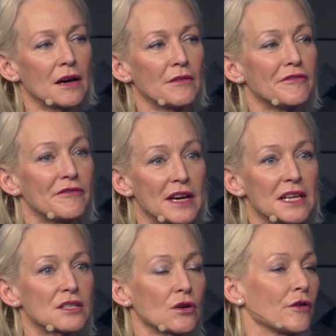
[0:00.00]

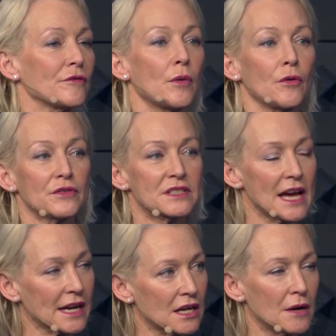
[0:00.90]
phase of both
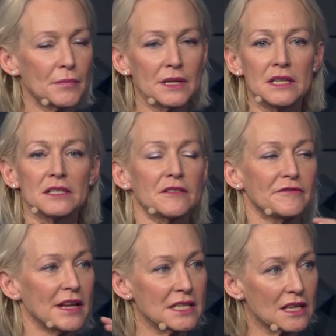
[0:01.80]
tech companies,
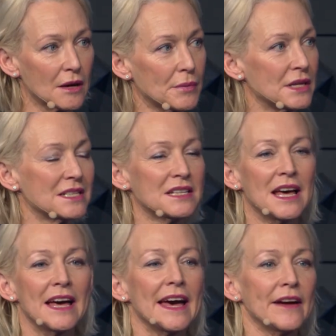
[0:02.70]
defense companies,
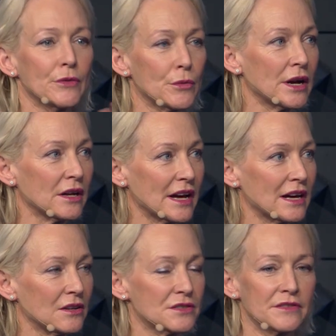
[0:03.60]
everywhere
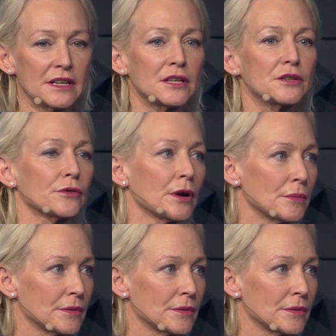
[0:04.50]
else than in Europe.